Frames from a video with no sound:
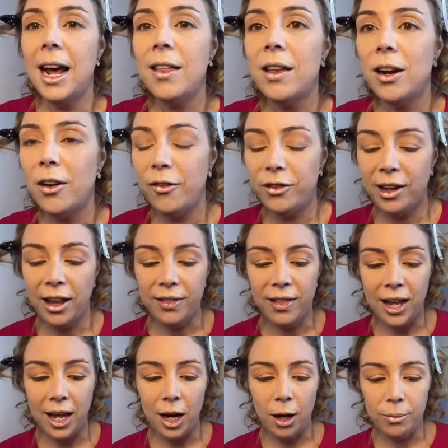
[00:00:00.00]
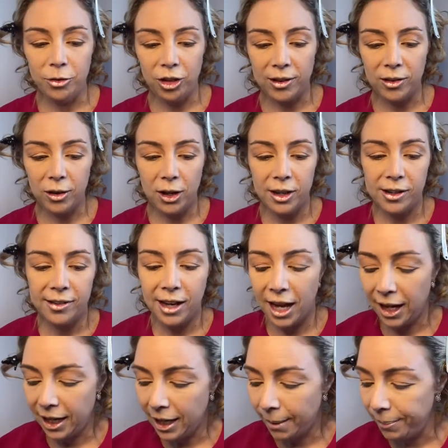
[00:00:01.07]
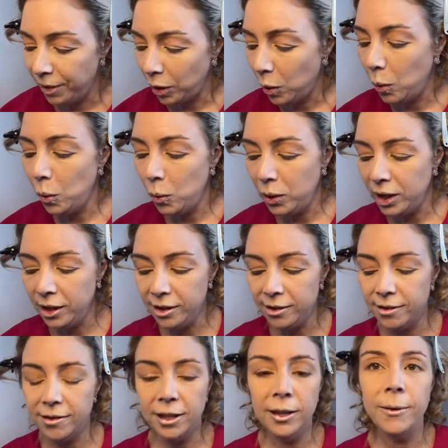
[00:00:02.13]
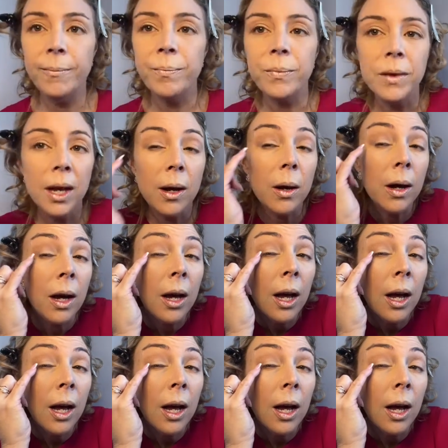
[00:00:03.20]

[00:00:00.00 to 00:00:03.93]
I'm actually going to put, you can't see it quite well, so I've got to just do another